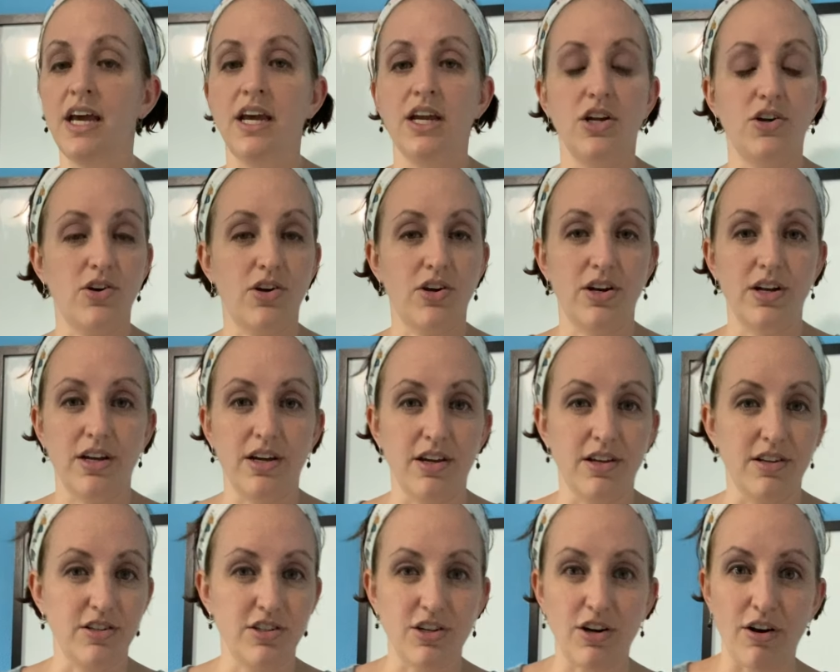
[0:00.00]
You're going
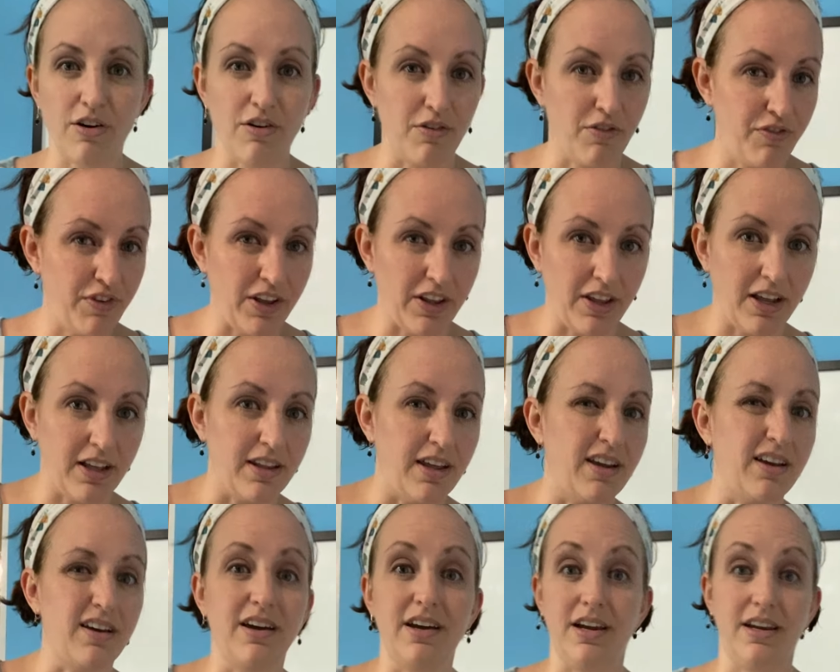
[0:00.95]
to start feeling
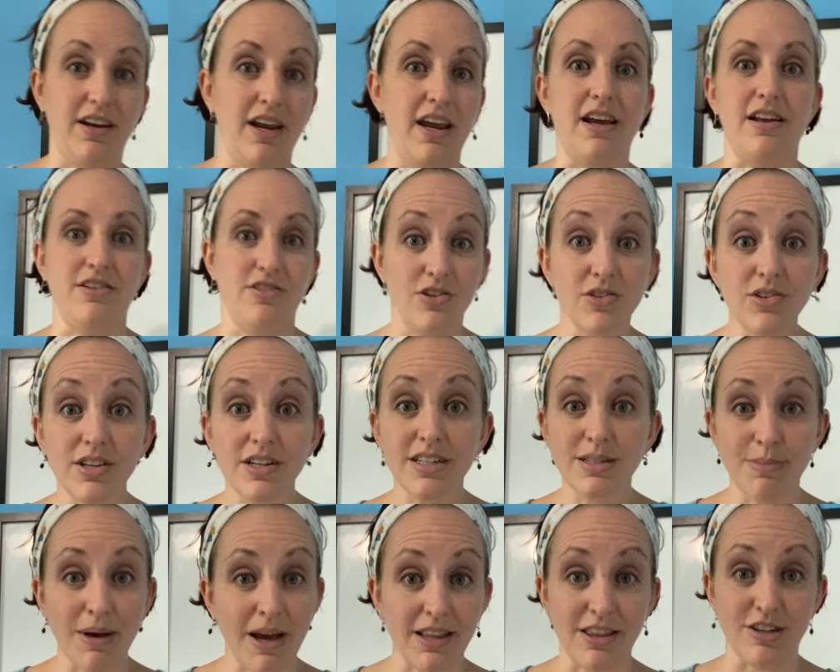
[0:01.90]
like, I can't do
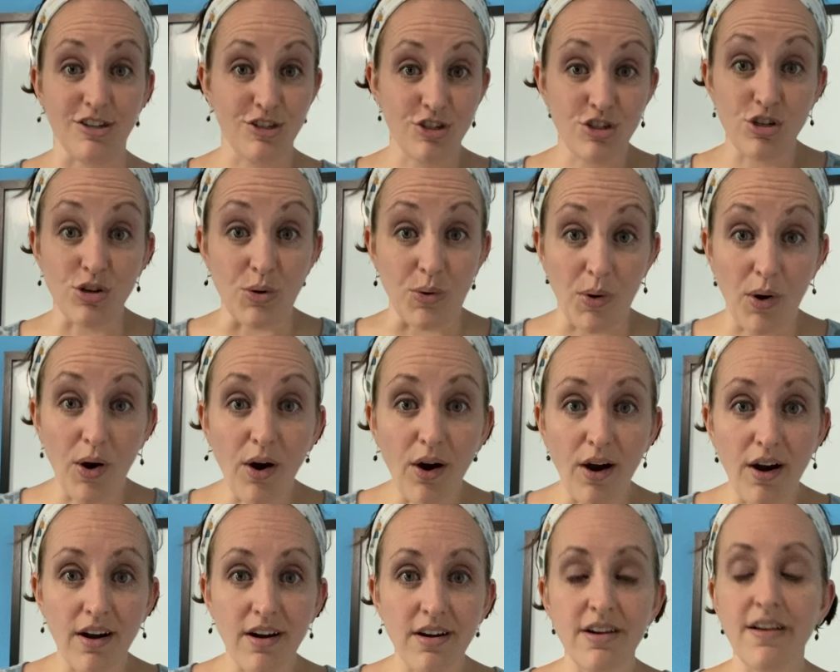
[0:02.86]
this. Math is too
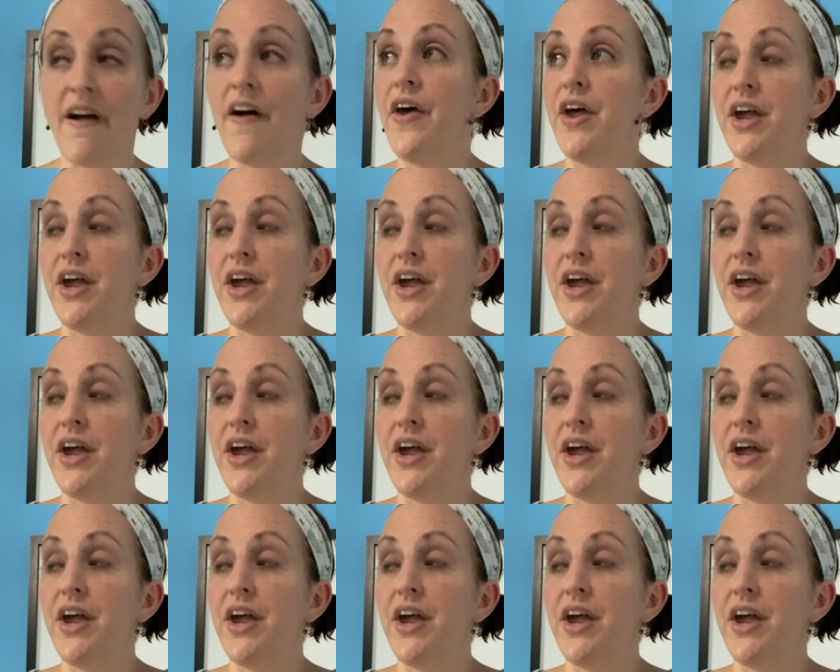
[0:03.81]
hard.